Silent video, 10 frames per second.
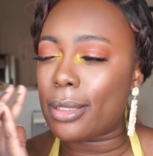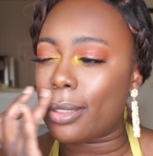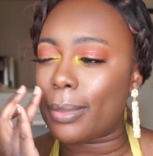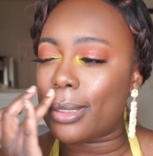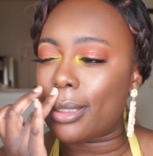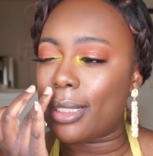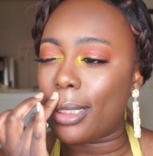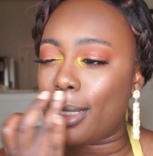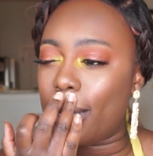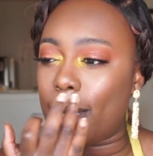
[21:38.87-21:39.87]
So I'm gonna
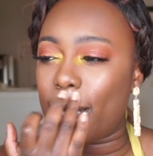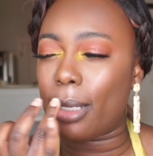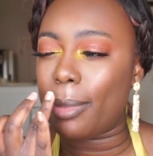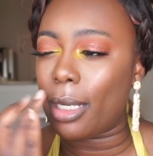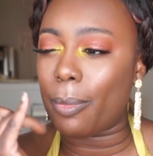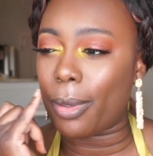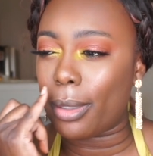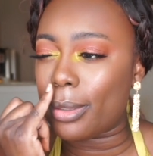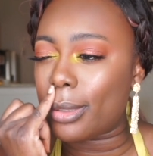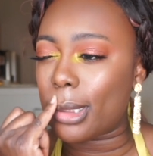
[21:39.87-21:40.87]
steal her makeup
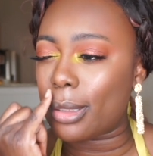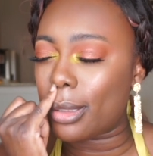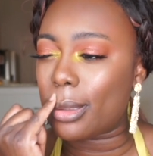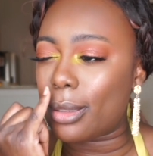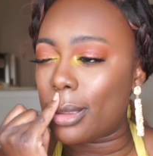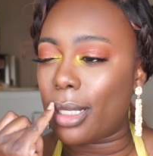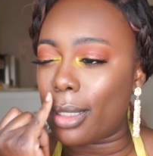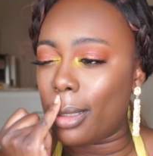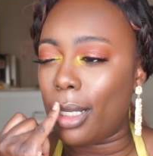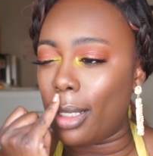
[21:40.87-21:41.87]
artist's
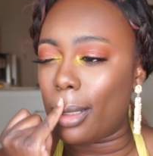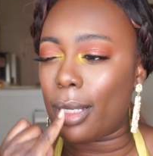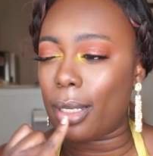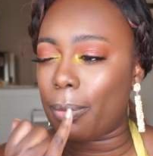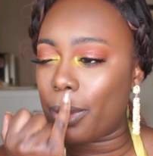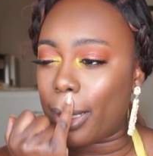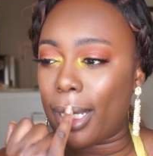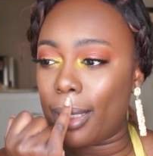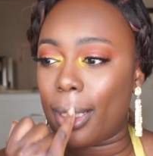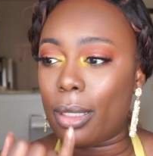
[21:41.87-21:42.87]
technique and
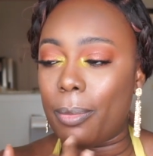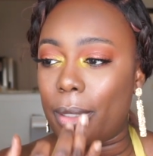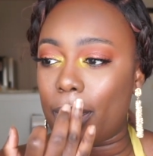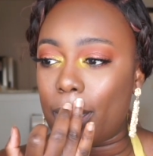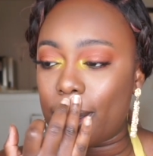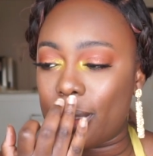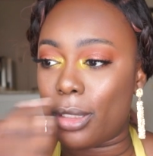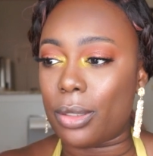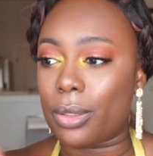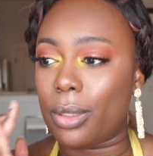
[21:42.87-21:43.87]
apply a little bit here
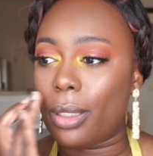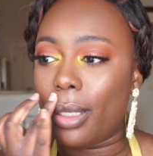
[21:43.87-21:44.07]
too,